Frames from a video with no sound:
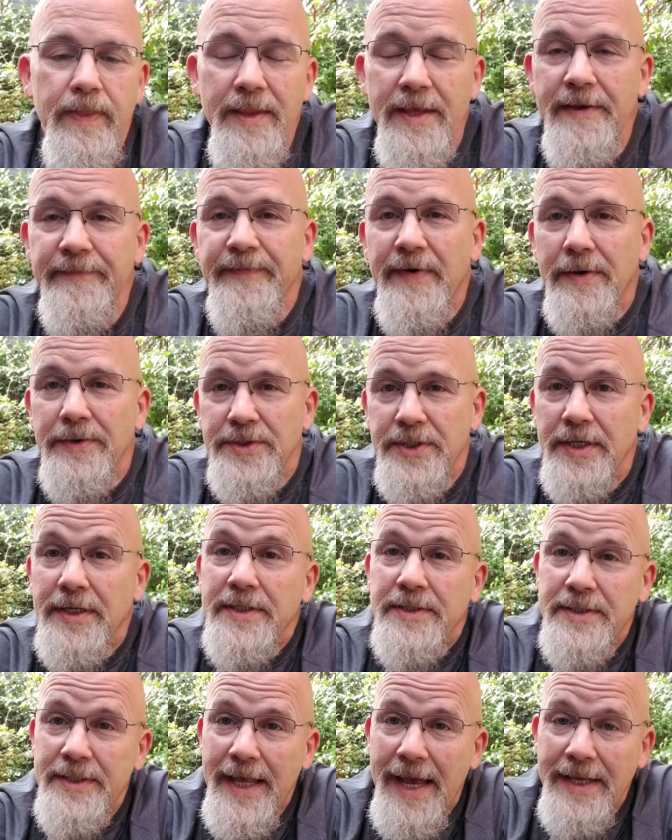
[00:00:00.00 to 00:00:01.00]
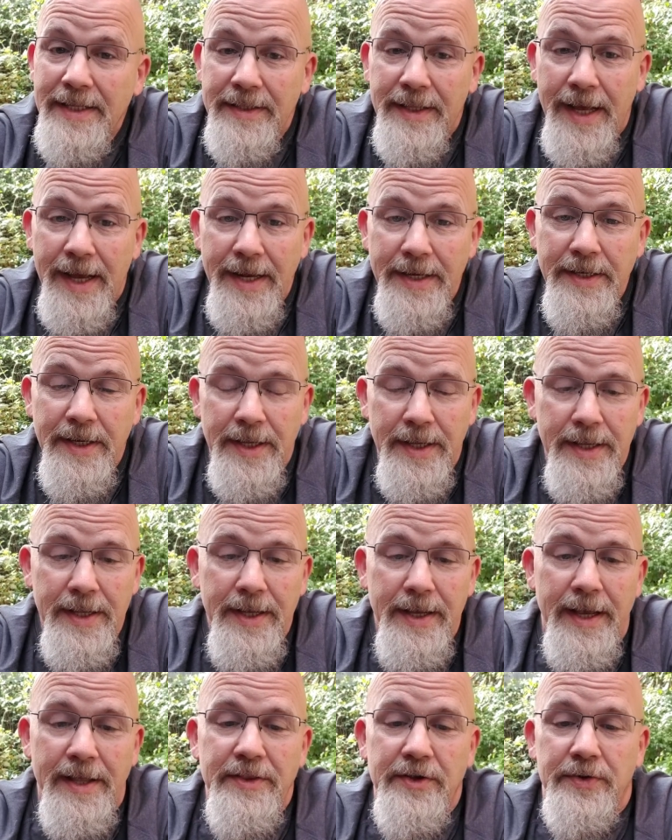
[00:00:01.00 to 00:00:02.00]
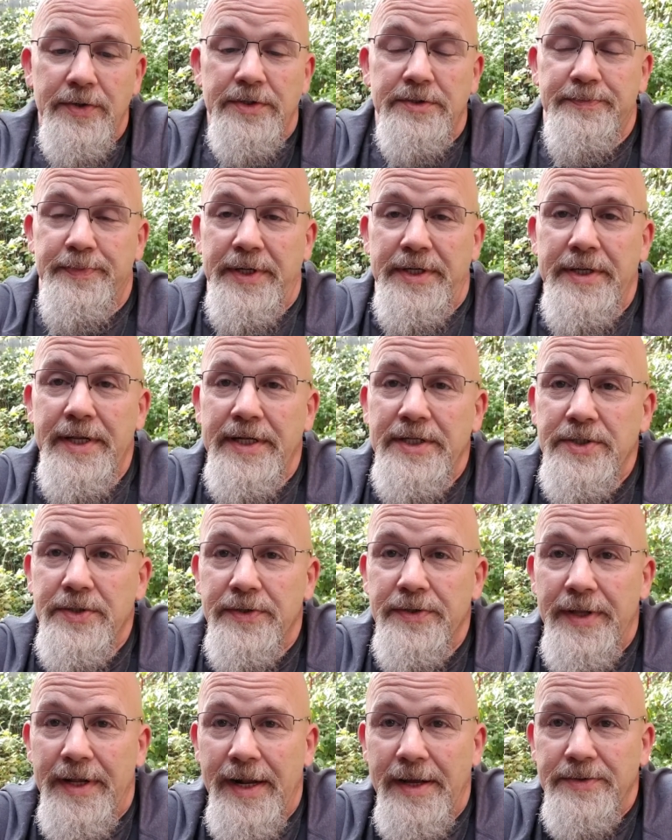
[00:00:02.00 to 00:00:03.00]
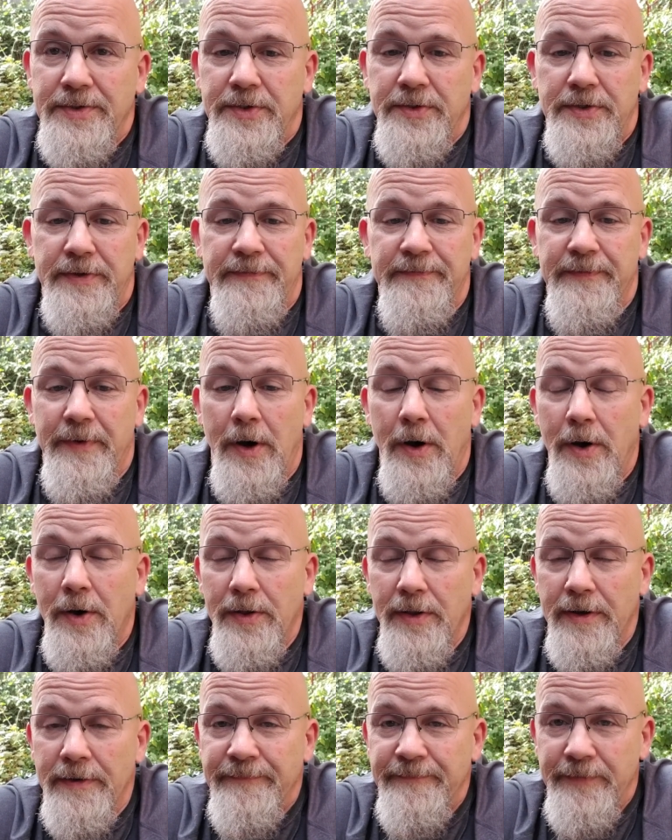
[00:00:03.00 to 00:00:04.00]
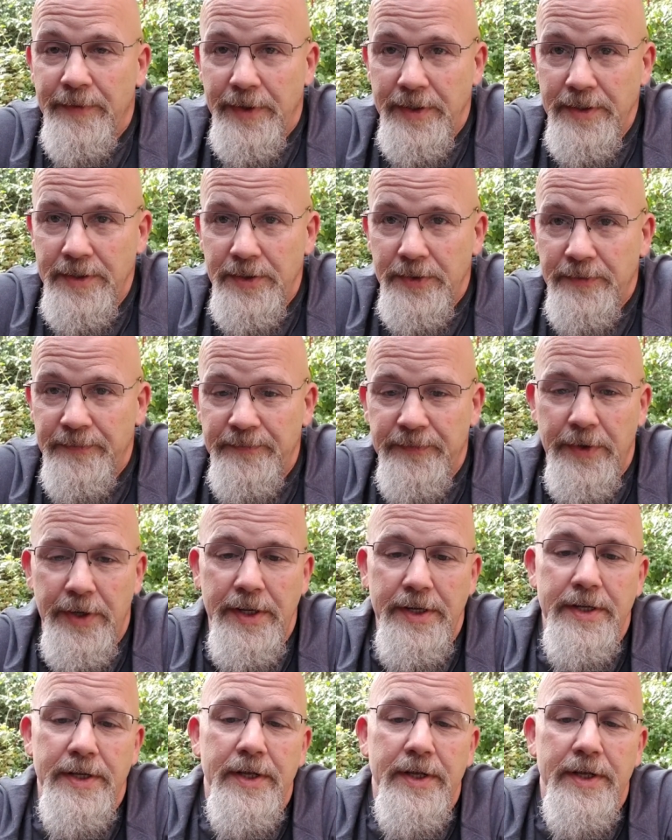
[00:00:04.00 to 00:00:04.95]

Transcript: If I was on a slack line and there was potential that I was going to fall a foot, 2 foot,